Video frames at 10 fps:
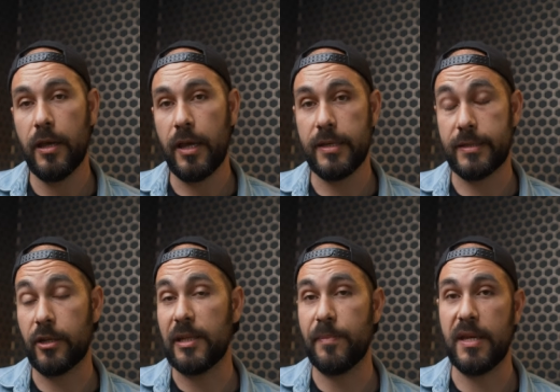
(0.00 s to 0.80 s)
is
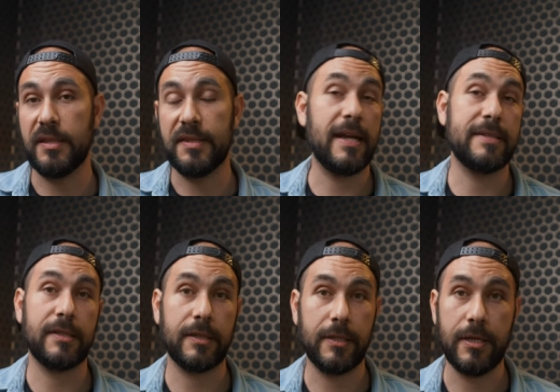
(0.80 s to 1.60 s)
gonna be
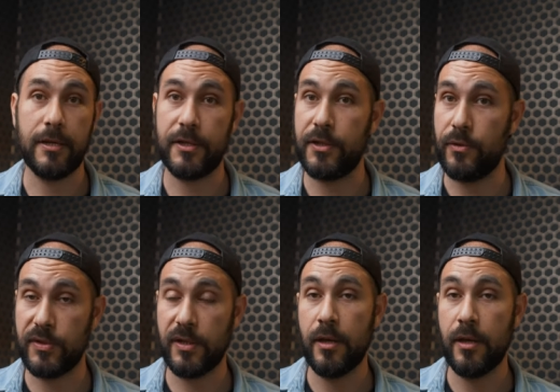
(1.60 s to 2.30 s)
drastically reduced,